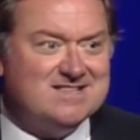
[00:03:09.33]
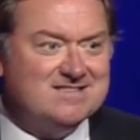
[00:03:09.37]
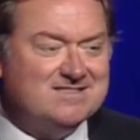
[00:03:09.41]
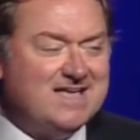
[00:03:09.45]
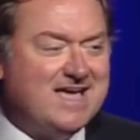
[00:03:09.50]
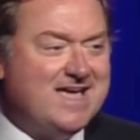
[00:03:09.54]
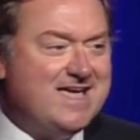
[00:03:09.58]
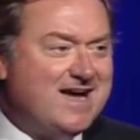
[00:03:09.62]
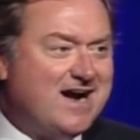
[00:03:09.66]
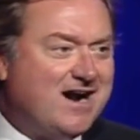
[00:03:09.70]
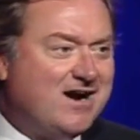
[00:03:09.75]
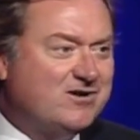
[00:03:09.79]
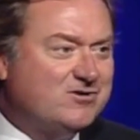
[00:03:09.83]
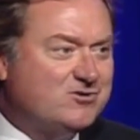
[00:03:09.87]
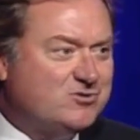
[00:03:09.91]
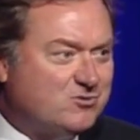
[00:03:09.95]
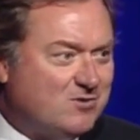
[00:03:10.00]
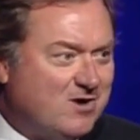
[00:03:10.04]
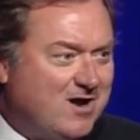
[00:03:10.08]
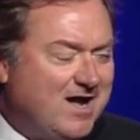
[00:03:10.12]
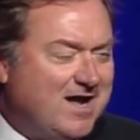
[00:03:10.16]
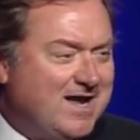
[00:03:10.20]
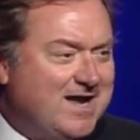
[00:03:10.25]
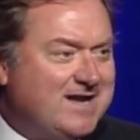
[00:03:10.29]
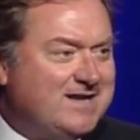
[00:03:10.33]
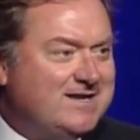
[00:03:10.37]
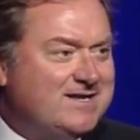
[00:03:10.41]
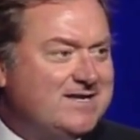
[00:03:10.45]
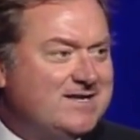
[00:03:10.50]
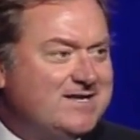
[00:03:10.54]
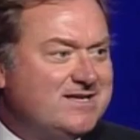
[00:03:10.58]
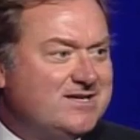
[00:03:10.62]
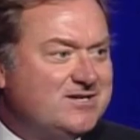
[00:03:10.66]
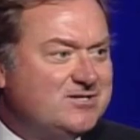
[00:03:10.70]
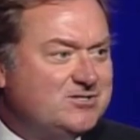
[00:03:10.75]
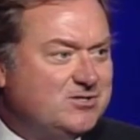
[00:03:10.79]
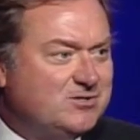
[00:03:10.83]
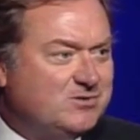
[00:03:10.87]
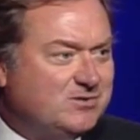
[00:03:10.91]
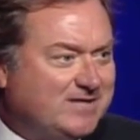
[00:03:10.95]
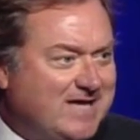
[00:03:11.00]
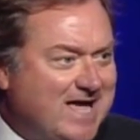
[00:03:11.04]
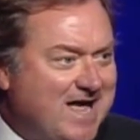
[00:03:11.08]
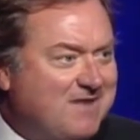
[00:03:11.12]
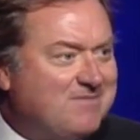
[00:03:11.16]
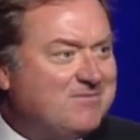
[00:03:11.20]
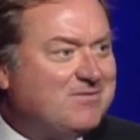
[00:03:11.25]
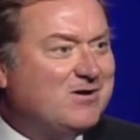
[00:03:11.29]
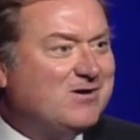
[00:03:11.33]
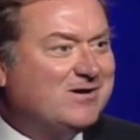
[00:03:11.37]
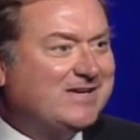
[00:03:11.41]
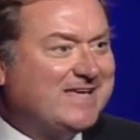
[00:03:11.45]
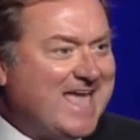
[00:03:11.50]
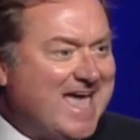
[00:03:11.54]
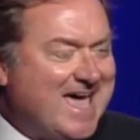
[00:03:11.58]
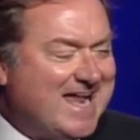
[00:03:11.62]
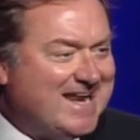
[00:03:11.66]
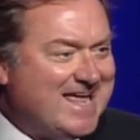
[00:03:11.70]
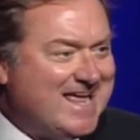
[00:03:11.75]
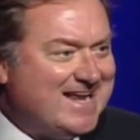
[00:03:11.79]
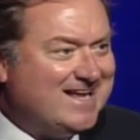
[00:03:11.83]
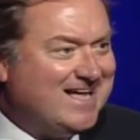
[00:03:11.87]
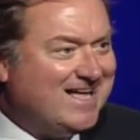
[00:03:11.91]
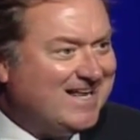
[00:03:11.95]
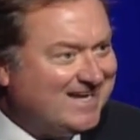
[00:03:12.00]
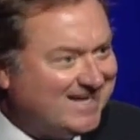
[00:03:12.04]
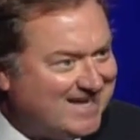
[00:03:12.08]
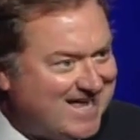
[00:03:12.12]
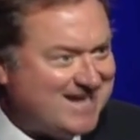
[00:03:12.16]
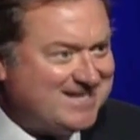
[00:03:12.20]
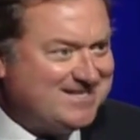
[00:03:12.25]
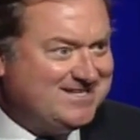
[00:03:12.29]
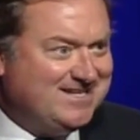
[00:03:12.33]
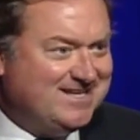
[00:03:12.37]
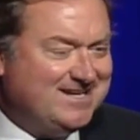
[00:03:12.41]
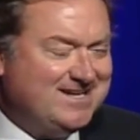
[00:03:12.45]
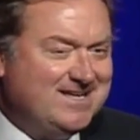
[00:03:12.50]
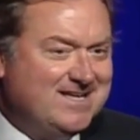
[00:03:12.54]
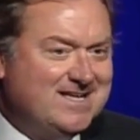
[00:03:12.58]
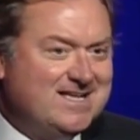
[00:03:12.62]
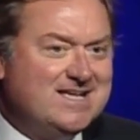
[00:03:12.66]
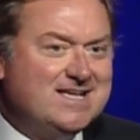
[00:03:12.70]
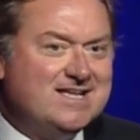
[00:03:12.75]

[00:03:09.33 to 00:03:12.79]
They are trying to get their candidate elected,